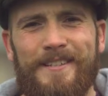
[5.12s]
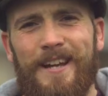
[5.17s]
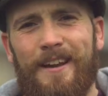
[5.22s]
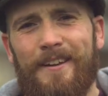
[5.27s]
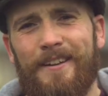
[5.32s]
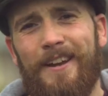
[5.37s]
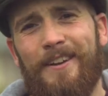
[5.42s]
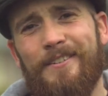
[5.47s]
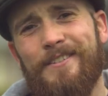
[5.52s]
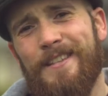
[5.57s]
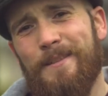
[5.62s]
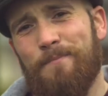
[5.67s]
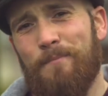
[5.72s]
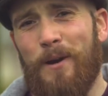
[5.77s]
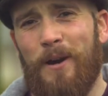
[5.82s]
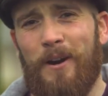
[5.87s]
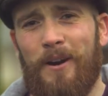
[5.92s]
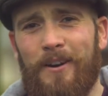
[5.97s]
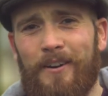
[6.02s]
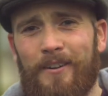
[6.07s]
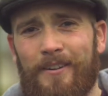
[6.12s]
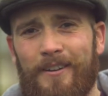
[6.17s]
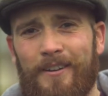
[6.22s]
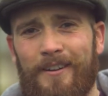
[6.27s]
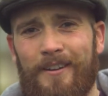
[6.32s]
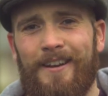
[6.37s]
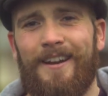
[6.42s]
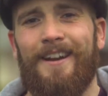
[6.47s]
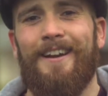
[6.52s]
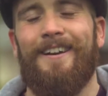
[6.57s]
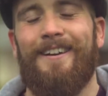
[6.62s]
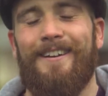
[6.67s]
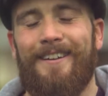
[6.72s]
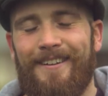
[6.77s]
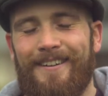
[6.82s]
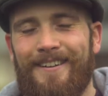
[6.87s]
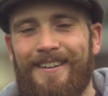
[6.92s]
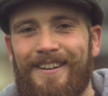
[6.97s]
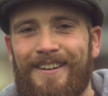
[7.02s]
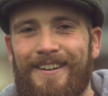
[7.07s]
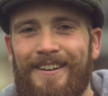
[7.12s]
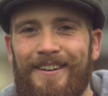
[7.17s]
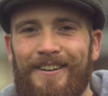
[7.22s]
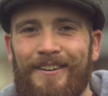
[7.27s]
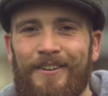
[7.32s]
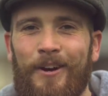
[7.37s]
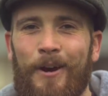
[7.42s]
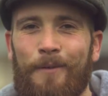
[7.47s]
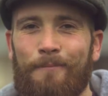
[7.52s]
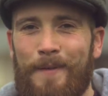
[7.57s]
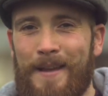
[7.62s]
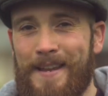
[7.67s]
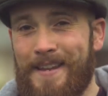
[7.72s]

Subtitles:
it's time to go to the park. Come on,